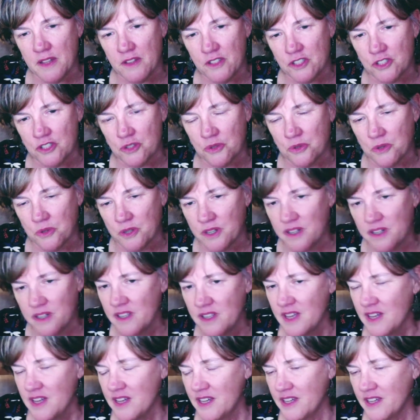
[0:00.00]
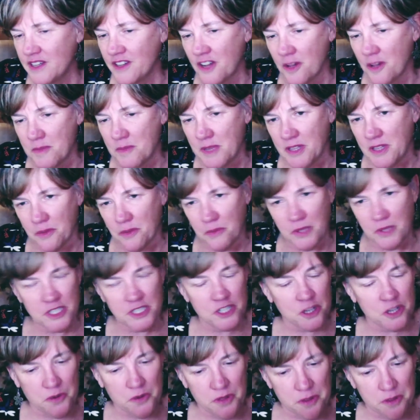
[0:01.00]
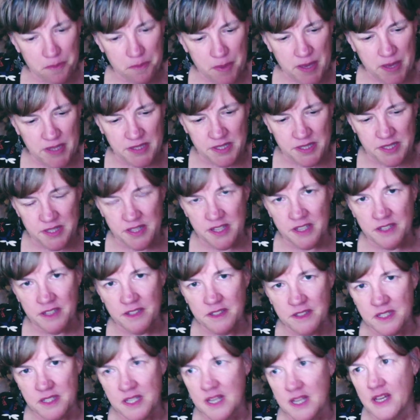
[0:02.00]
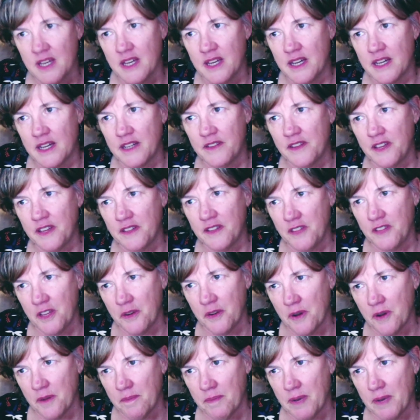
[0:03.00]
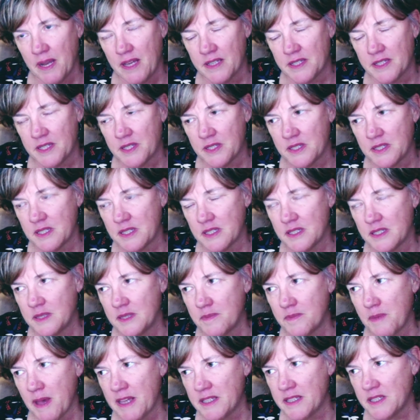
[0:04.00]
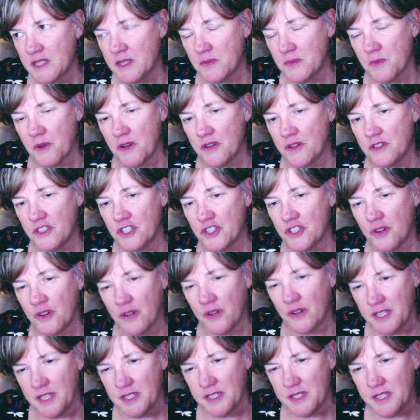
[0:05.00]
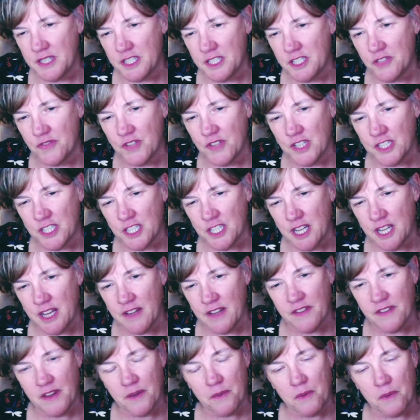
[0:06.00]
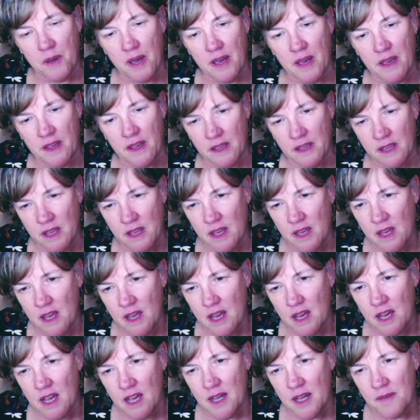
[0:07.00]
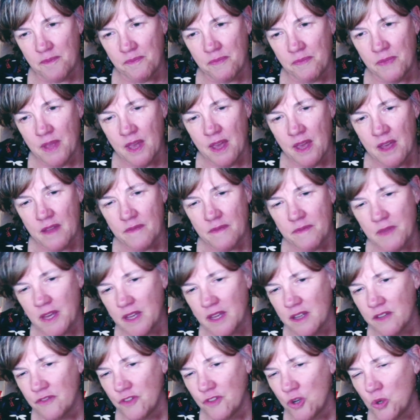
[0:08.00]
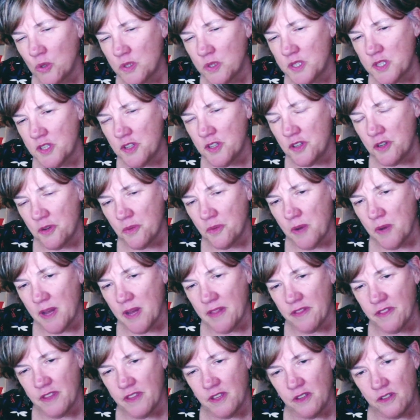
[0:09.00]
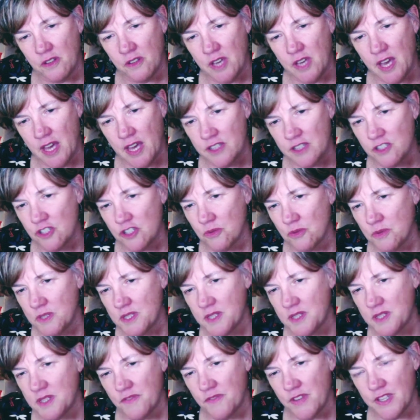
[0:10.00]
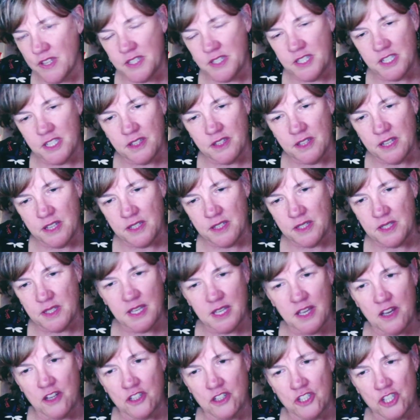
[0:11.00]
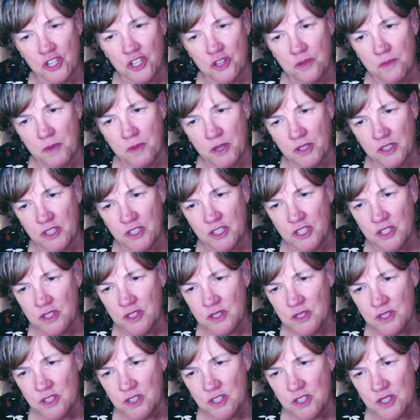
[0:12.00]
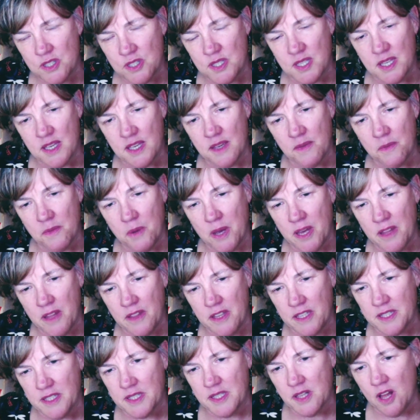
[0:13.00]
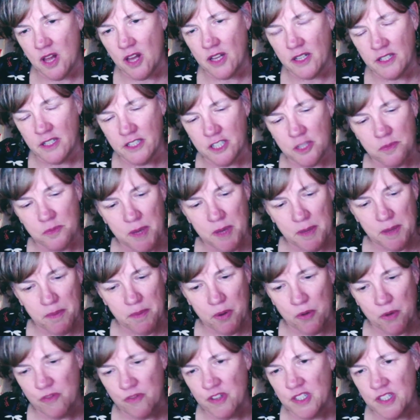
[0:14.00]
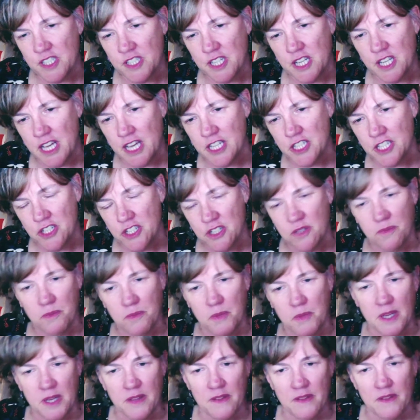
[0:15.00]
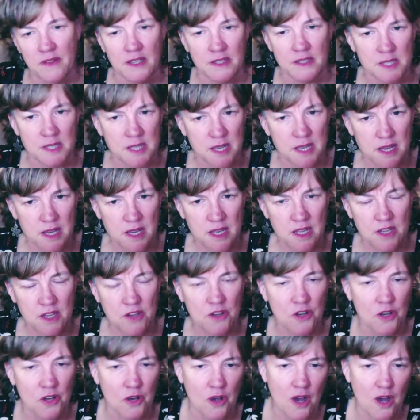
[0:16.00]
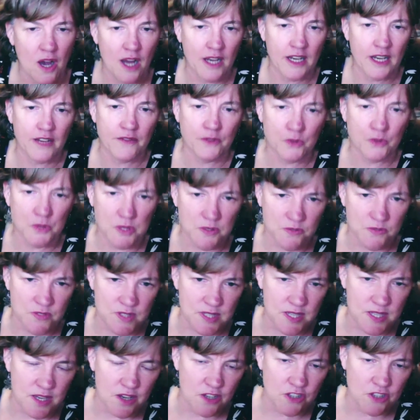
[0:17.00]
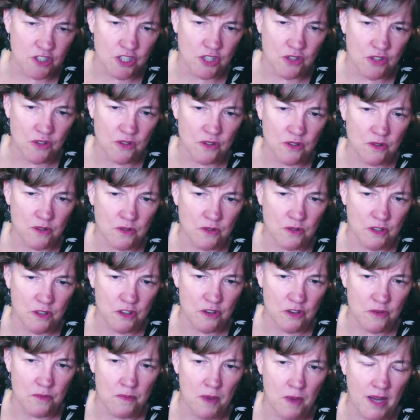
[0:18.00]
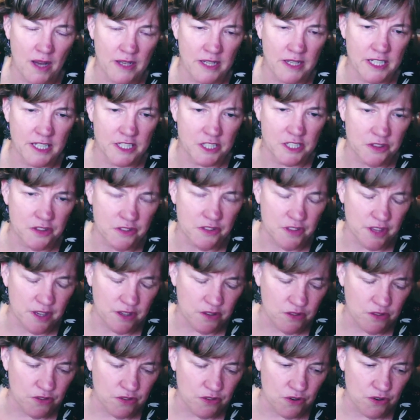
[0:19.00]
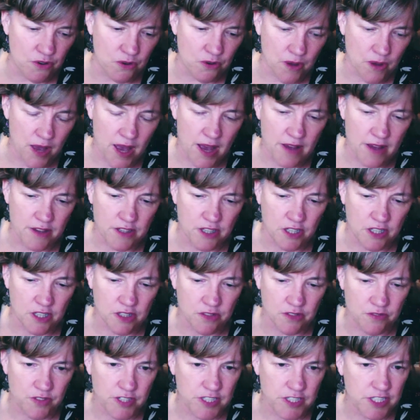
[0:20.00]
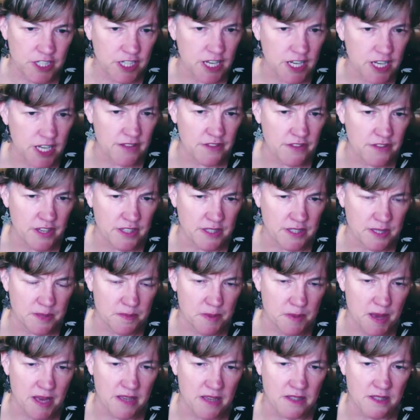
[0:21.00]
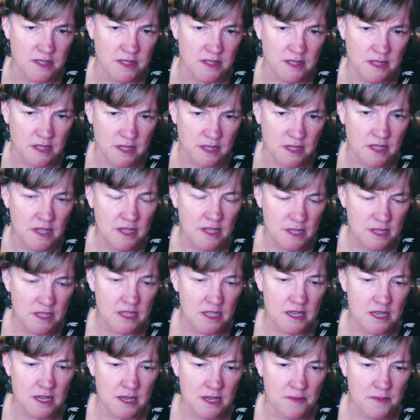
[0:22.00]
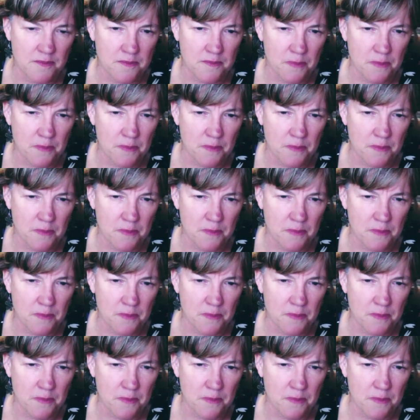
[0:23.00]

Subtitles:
the door and opening the window are the best things, and then there are spaces where it's not easy to ventilate that way. Um, that, of course, one thing you can do is invest in these CO2 monitors to see where there's likely to be poor ventilation, and when there's high levels of CO2, you might need to think through how you're going to ventilate that space. Yeah.